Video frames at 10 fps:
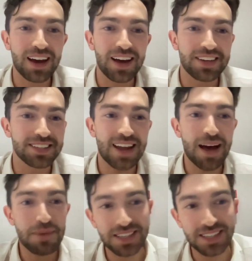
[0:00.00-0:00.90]
It does
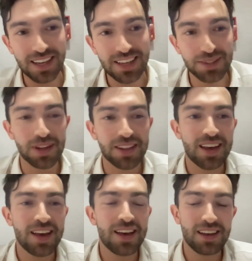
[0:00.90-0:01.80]
not make sense with
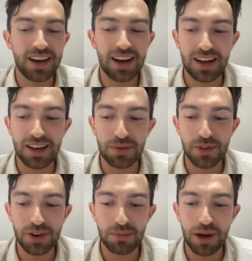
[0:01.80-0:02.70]
their